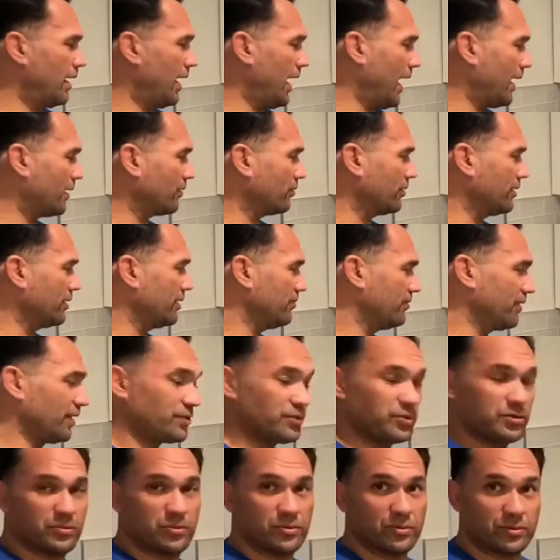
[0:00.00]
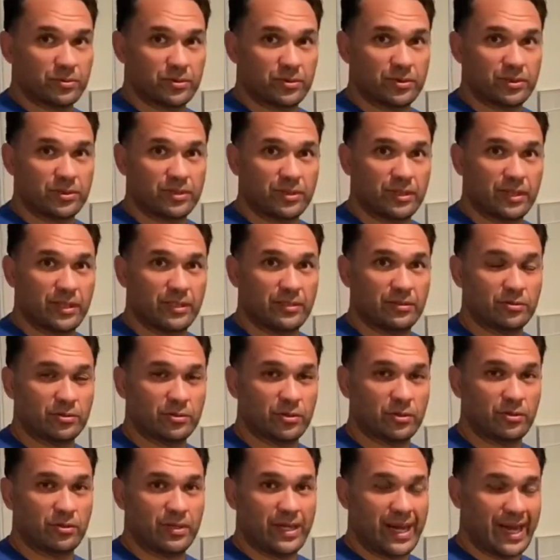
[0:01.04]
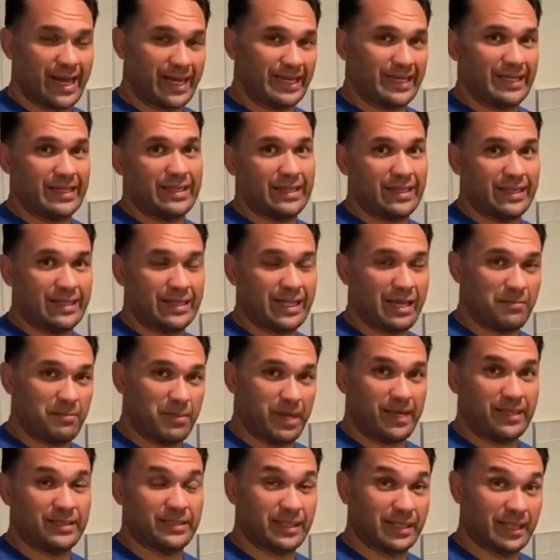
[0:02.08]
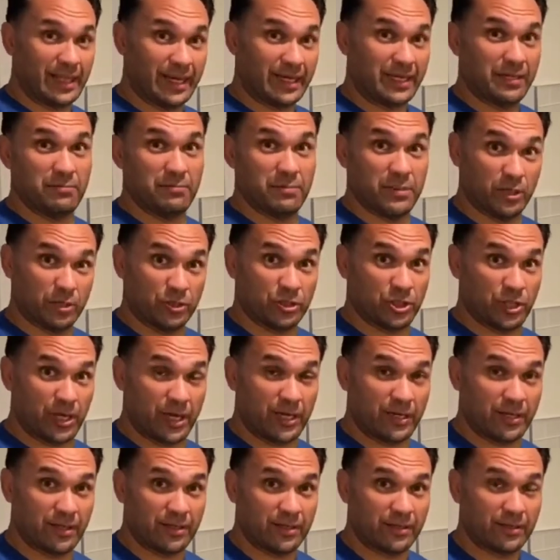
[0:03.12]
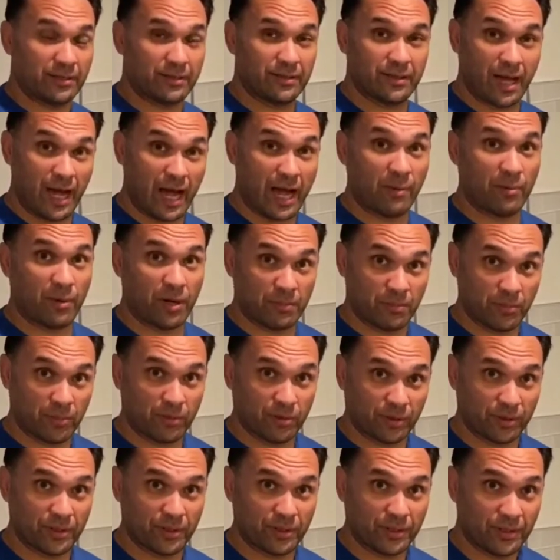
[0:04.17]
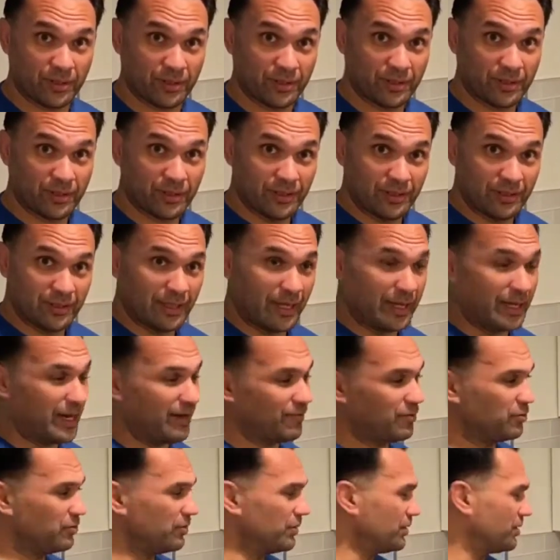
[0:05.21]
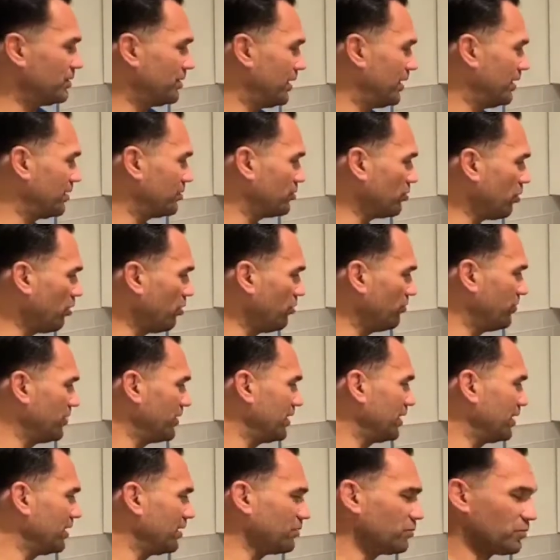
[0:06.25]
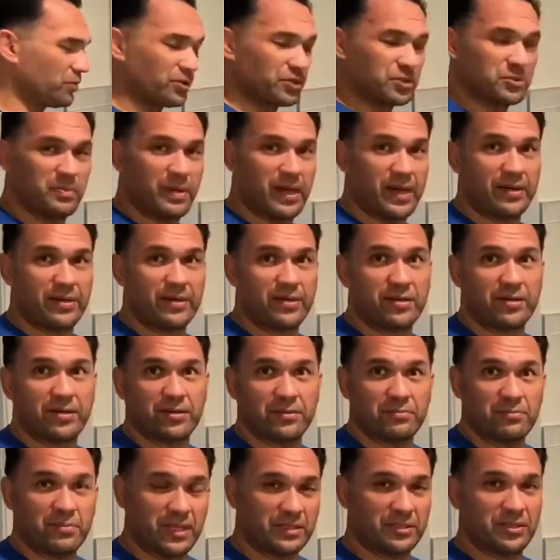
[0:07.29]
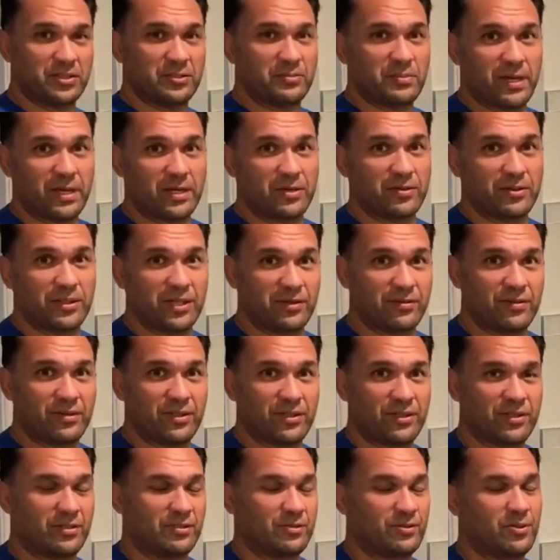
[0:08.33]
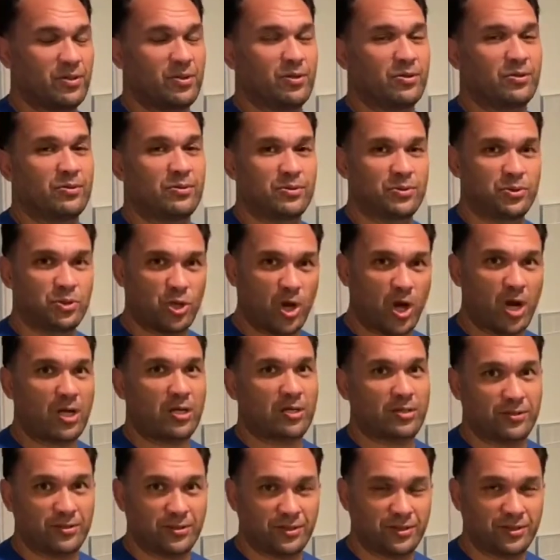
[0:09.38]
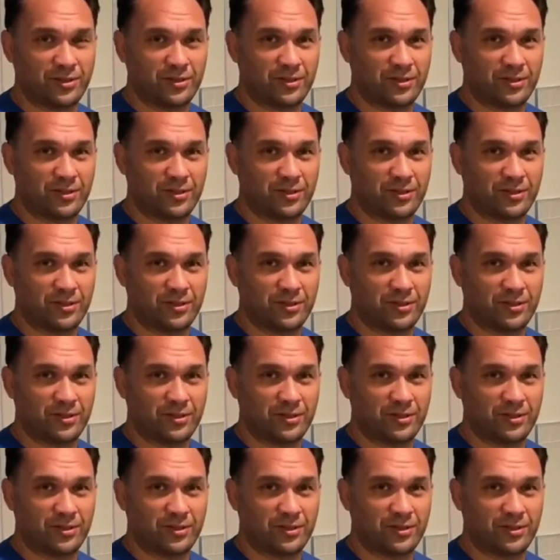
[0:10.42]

don't eat vegetables. And so anything that makes it like a milkshake, I'm on board. Like everyone says, oh, vanilla works better. It mixes better with everything. No, chocolate.